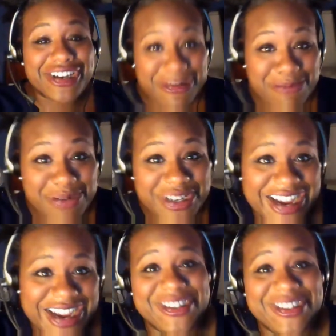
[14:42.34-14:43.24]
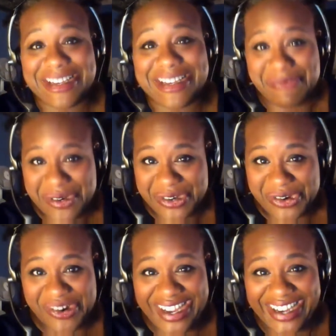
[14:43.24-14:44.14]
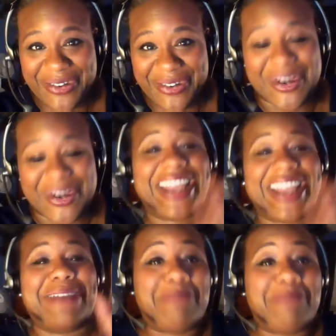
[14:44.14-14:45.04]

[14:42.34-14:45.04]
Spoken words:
pajamas are getting put on when I get back